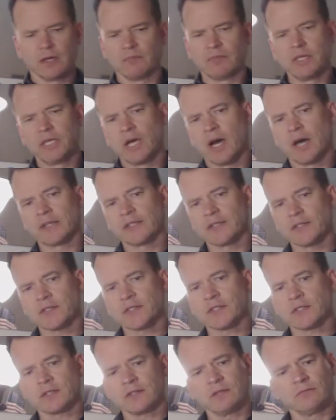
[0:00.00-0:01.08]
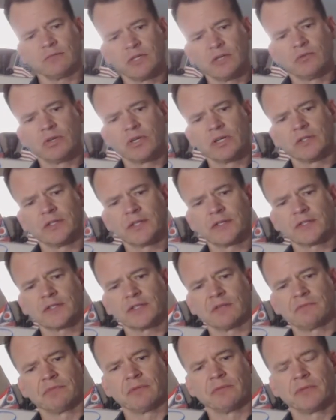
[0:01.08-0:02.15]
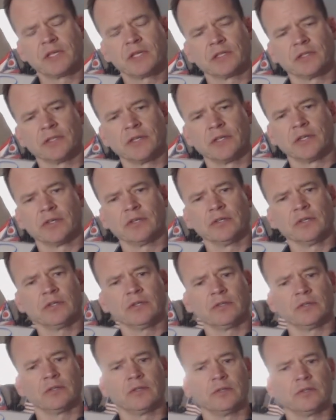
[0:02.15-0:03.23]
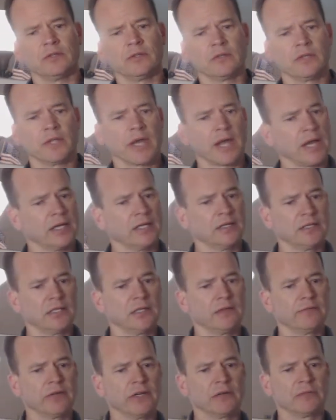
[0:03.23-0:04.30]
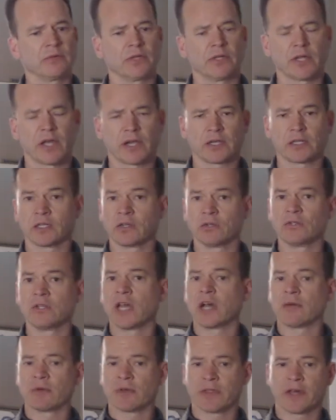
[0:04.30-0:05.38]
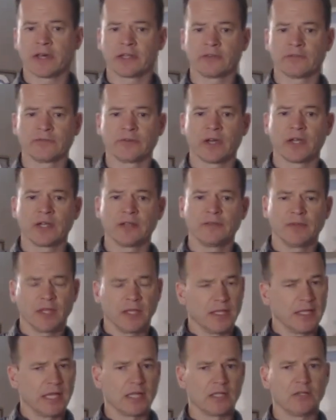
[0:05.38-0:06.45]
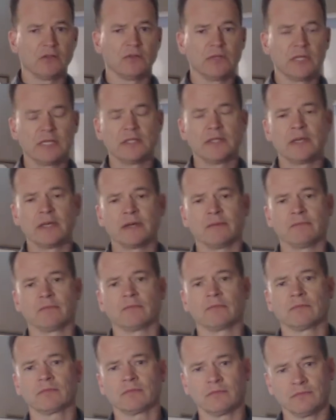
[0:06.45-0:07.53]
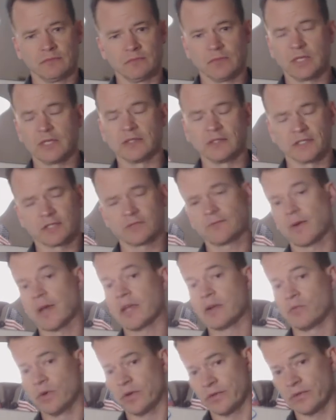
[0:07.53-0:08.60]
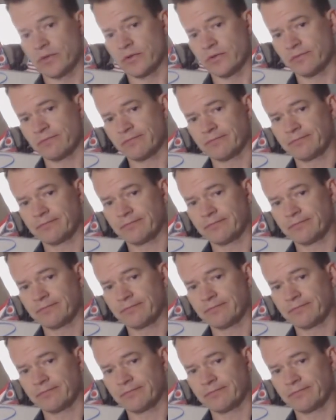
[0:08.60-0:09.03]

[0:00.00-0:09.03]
Be honest, be realistic, but be clear. You're not going to give up. You're not going to go down without a fight, and you need them in this fight with you.